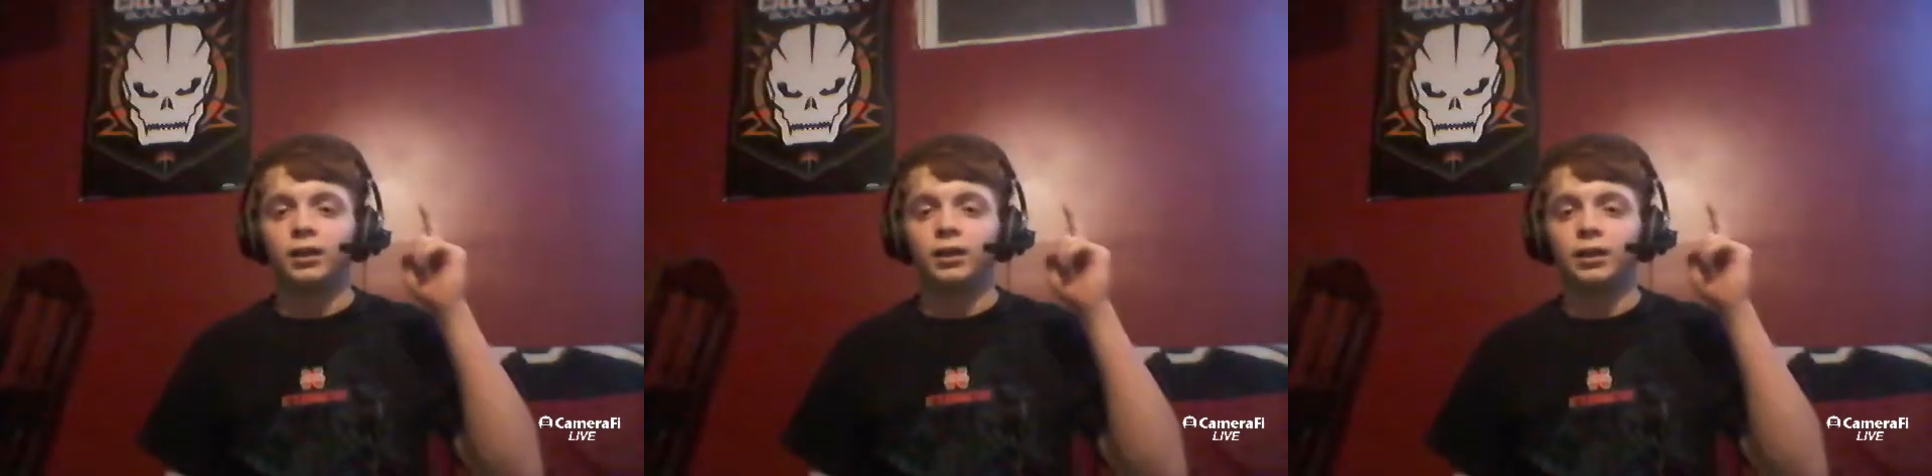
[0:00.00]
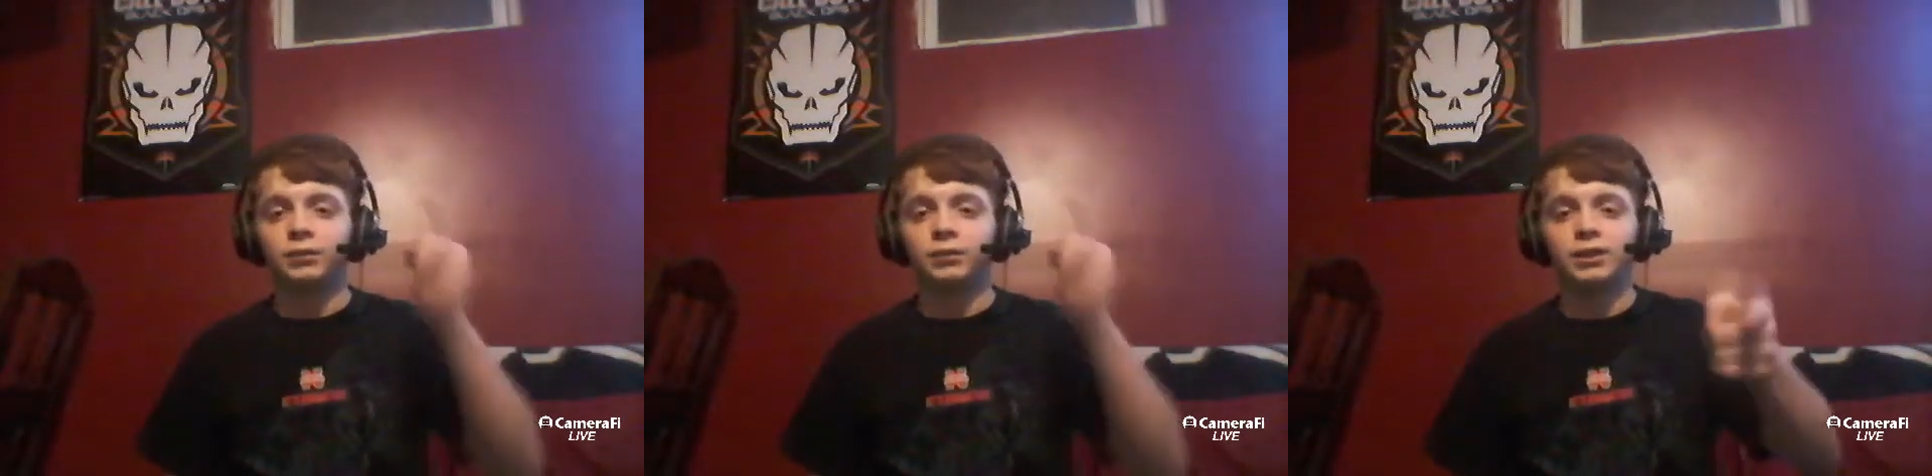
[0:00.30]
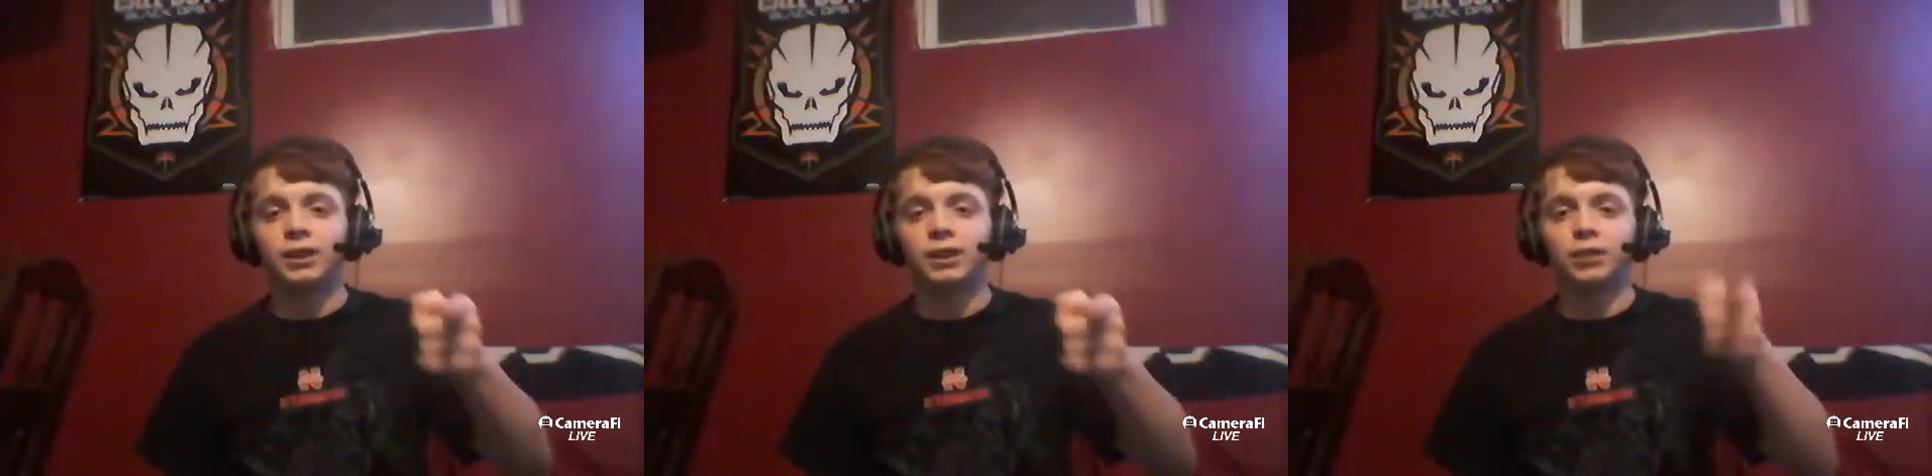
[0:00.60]
And if you
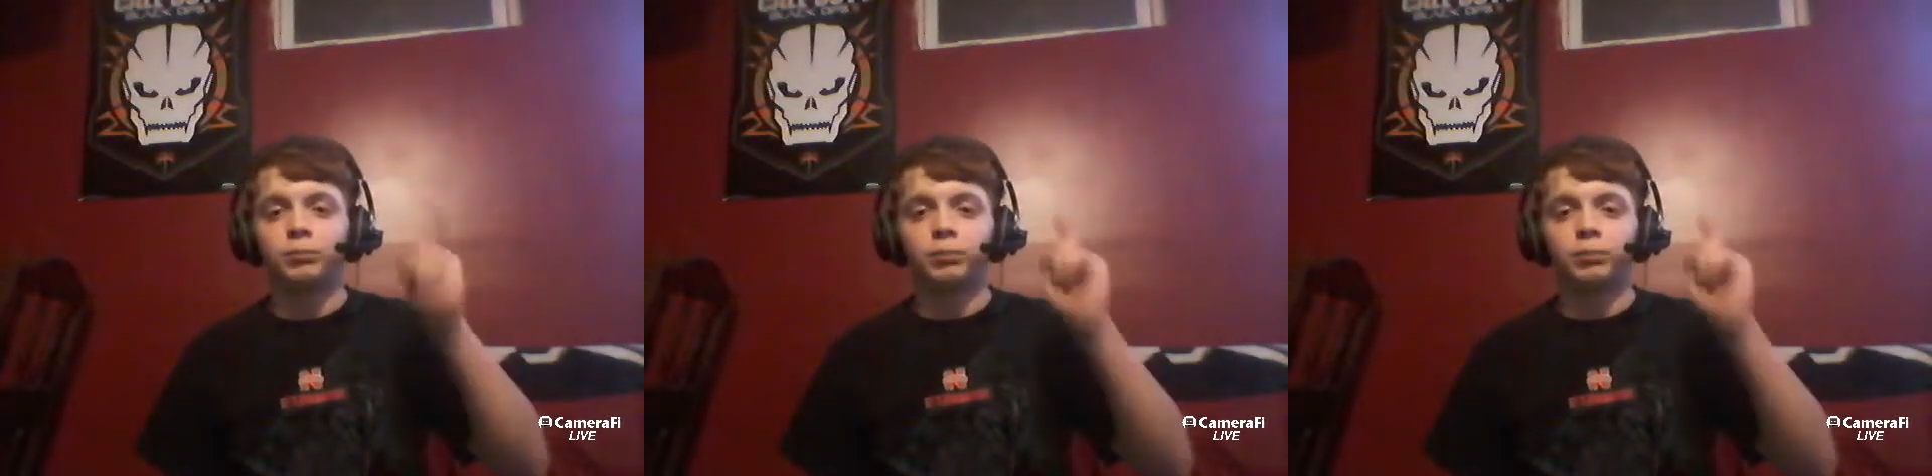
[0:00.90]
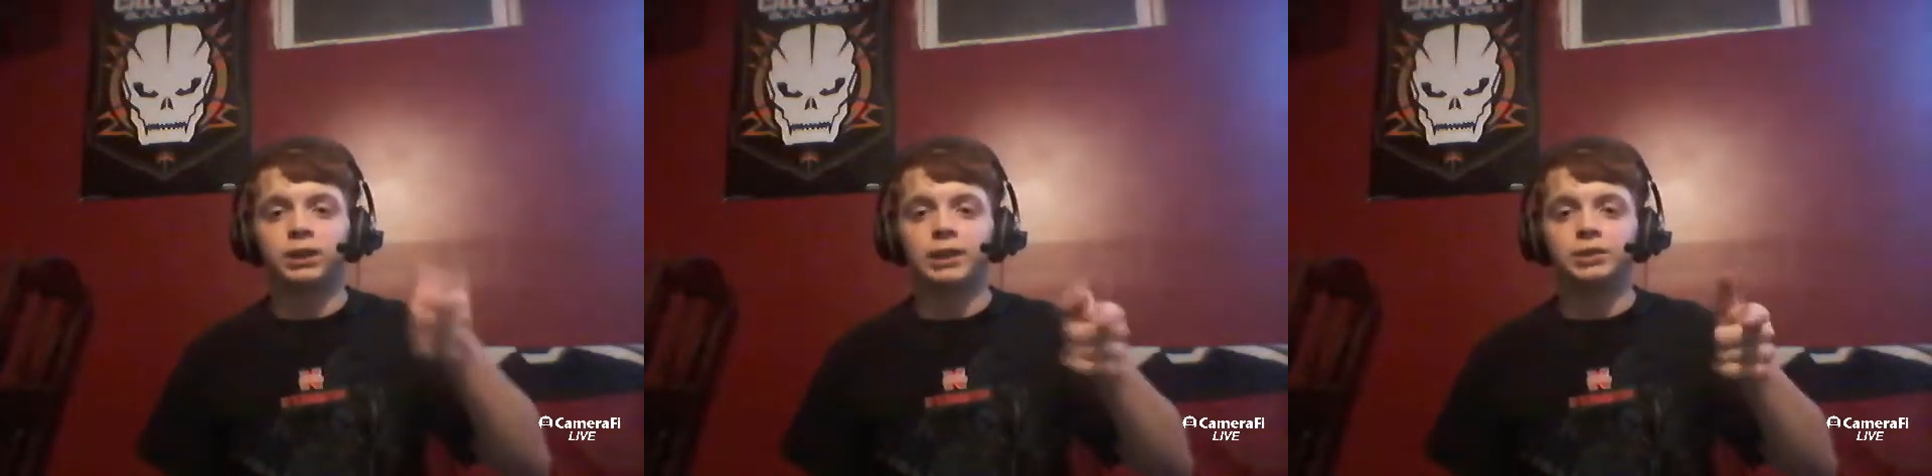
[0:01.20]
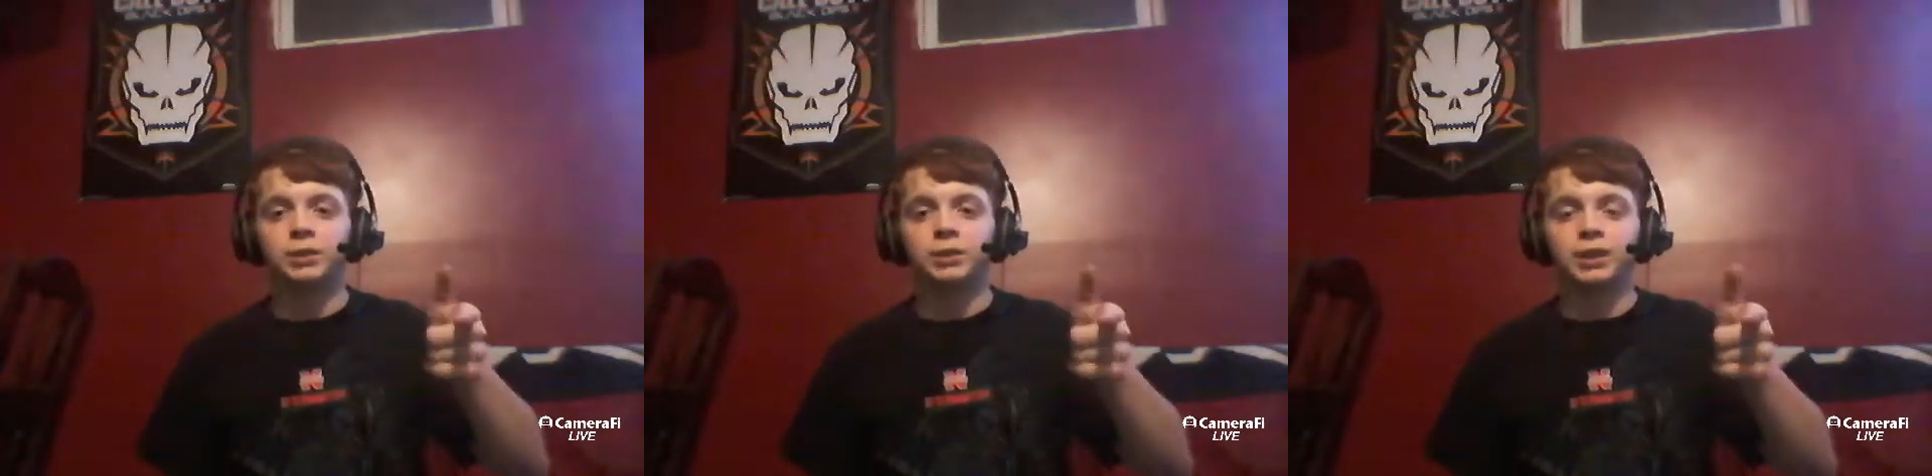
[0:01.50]
did,
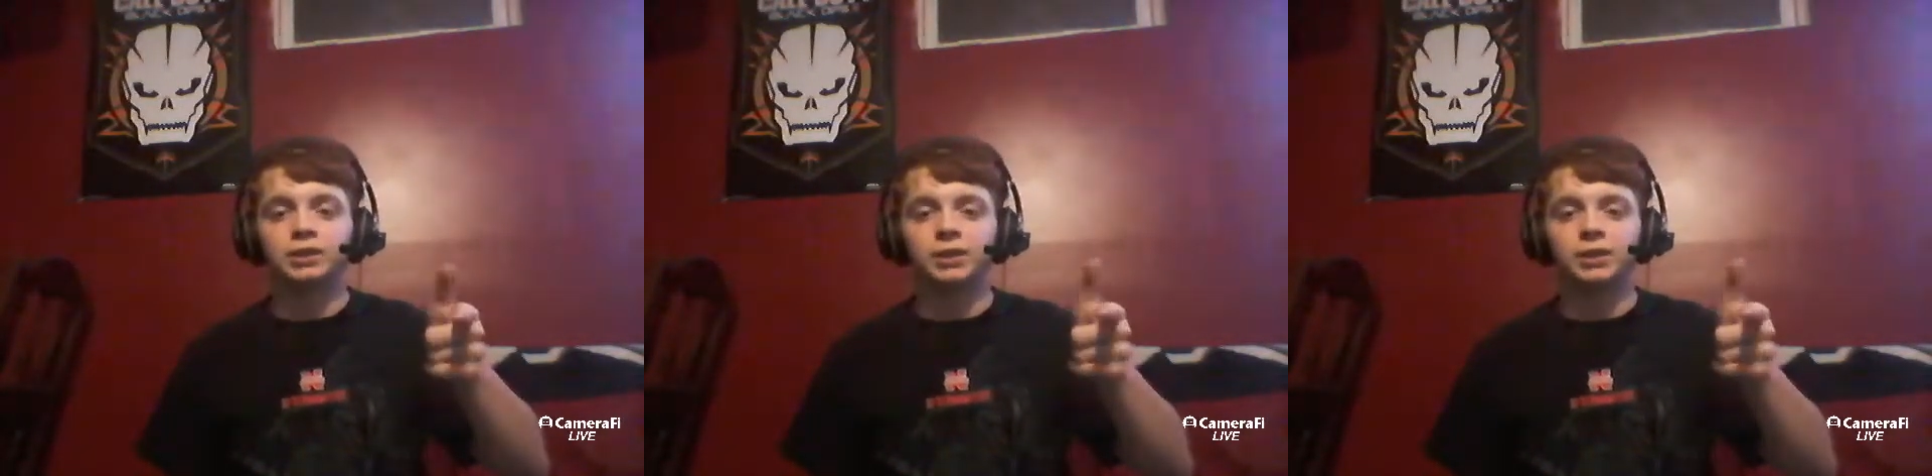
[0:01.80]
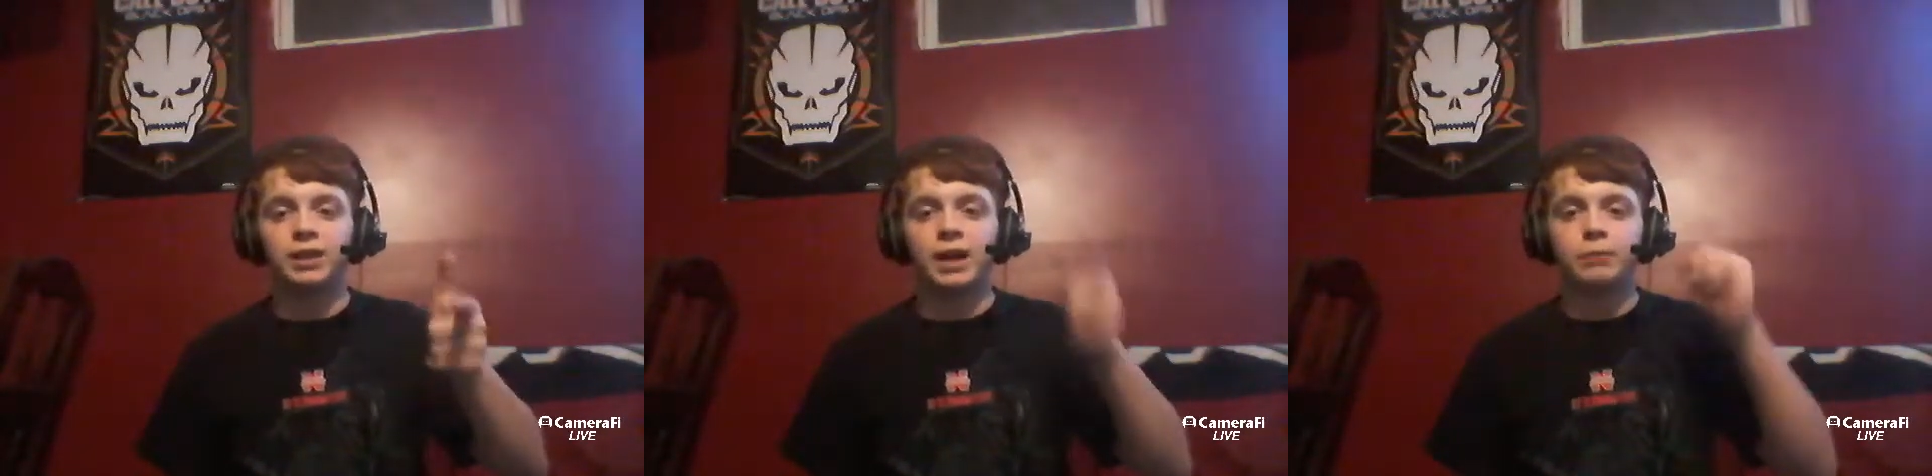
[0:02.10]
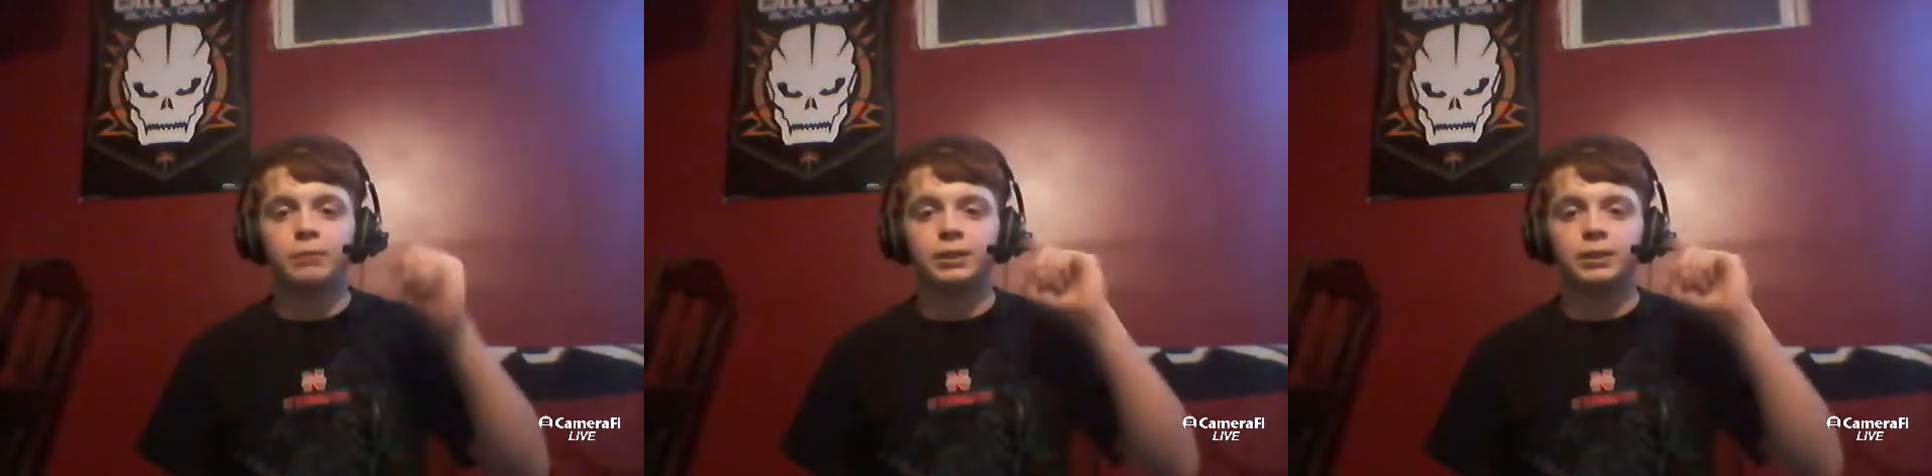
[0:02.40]
please realize you did that,